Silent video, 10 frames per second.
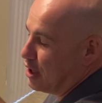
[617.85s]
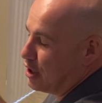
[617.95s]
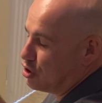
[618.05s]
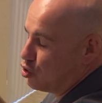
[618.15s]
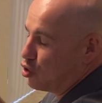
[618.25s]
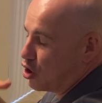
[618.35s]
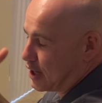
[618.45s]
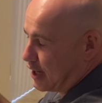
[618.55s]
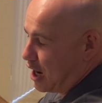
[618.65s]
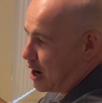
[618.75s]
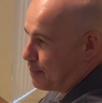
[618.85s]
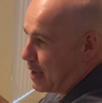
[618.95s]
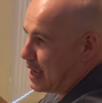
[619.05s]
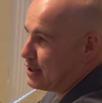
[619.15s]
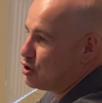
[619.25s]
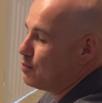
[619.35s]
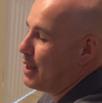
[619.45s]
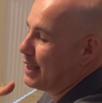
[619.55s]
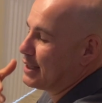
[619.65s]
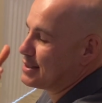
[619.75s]
to hook it up and to
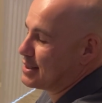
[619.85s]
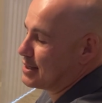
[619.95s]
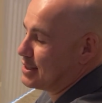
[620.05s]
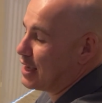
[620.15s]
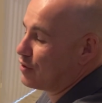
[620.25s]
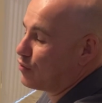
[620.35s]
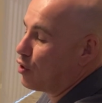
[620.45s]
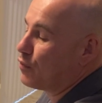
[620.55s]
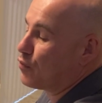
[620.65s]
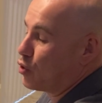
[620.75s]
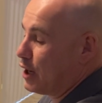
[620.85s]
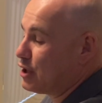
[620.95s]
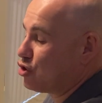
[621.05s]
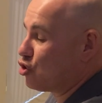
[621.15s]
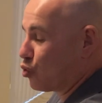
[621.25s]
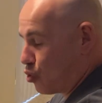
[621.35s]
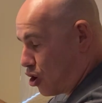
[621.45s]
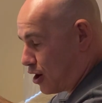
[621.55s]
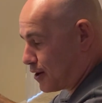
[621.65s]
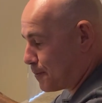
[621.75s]
make it successful for it to
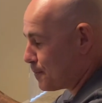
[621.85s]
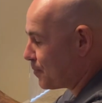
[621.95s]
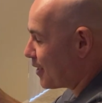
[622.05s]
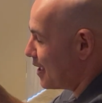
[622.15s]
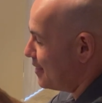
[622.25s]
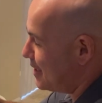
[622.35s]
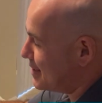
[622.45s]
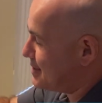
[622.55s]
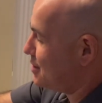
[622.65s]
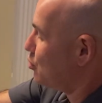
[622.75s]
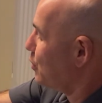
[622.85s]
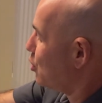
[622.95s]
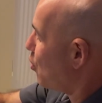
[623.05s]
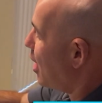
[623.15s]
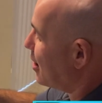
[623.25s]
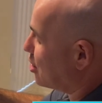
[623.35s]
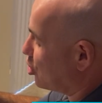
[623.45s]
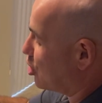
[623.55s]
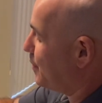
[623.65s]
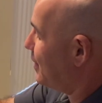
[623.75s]
work. This still required a
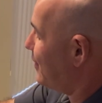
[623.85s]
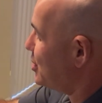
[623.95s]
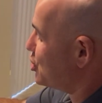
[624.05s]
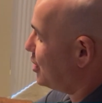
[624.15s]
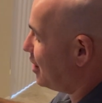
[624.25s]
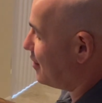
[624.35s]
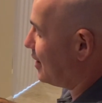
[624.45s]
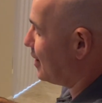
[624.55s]
little bit of engineering